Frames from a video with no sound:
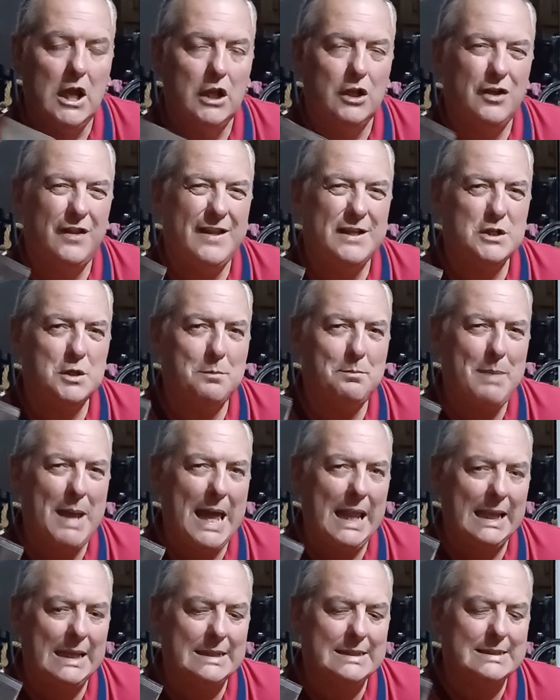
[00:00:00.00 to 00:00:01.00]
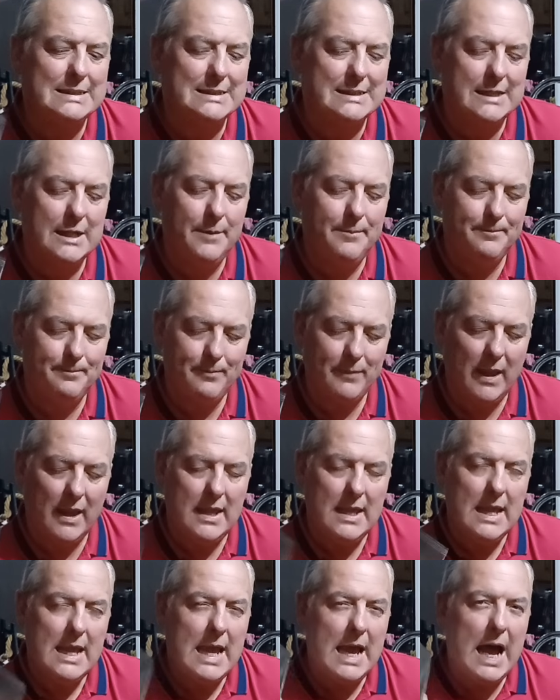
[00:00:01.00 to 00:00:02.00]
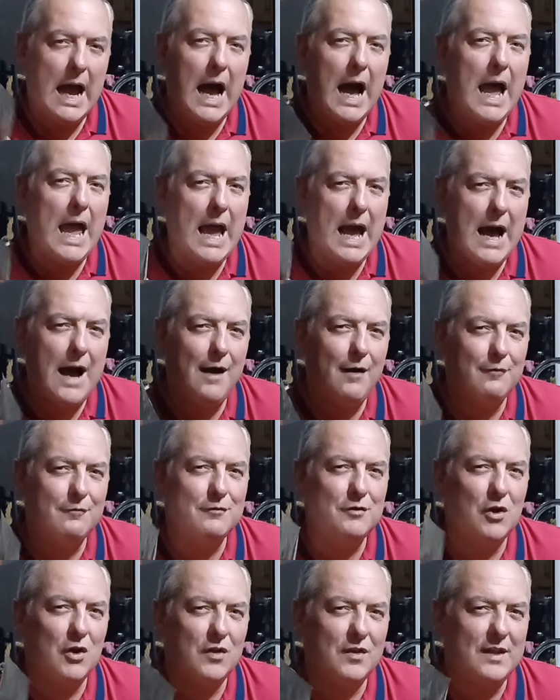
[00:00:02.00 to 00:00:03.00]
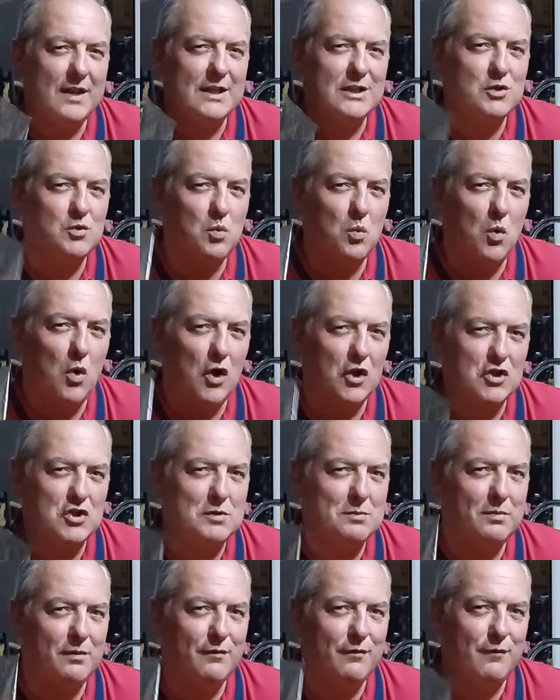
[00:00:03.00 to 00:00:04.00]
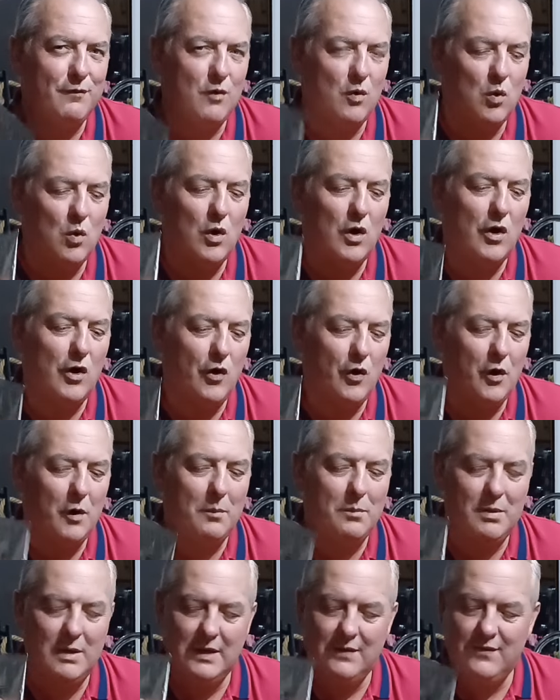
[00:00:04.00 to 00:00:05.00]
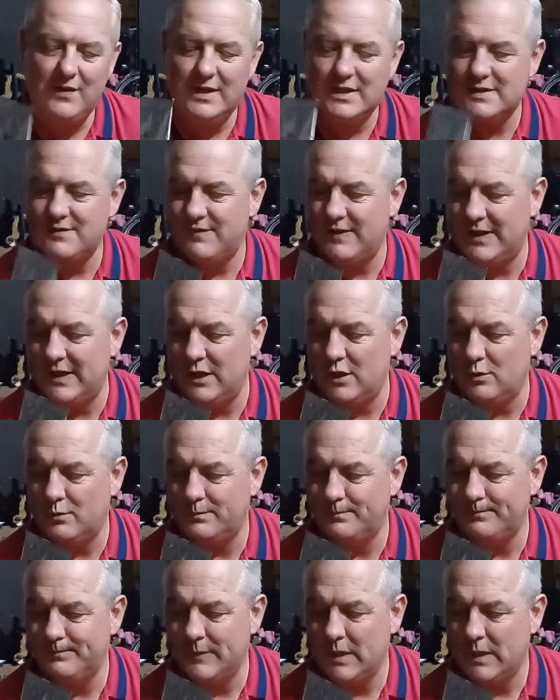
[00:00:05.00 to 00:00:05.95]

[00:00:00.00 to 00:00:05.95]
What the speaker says: These are pellets. I have done this once before on a previous video.